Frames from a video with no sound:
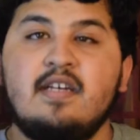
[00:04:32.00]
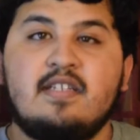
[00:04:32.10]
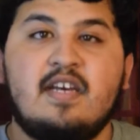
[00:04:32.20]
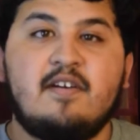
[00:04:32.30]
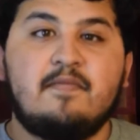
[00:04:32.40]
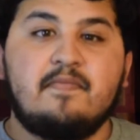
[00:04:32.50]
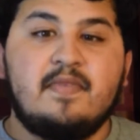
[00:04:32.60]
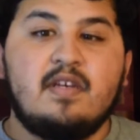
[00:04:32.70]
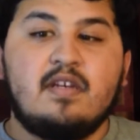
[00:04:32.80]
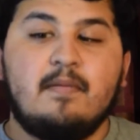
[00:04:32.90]
Now,
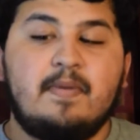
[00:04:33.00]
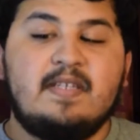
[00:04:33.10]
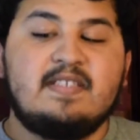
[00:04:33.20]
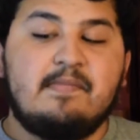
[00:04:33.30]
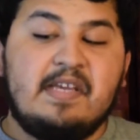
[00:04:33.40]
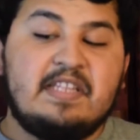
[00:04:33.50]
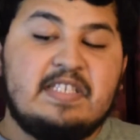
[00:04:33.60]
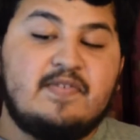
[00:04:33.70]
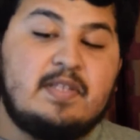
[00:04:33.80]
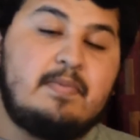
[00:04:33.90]
companies that make
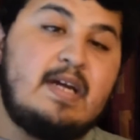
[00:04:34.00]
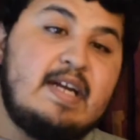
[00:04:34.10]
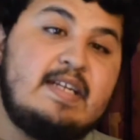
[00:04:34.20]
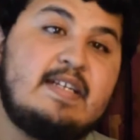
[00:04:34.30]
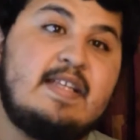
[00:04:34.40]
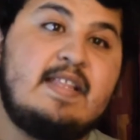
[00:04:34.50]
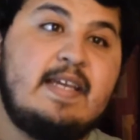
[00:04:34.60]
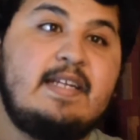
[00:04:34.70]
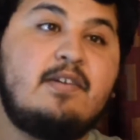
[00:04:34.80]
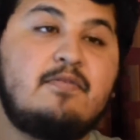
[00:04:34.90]
things for the blind,
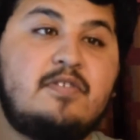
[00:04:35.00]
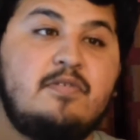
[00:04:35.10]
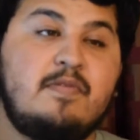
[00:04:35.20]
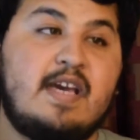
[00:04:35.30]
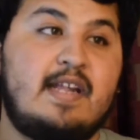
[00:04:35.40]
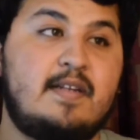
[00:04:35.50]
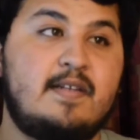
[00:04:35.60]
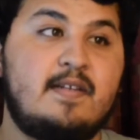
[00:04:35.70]
they don't do that.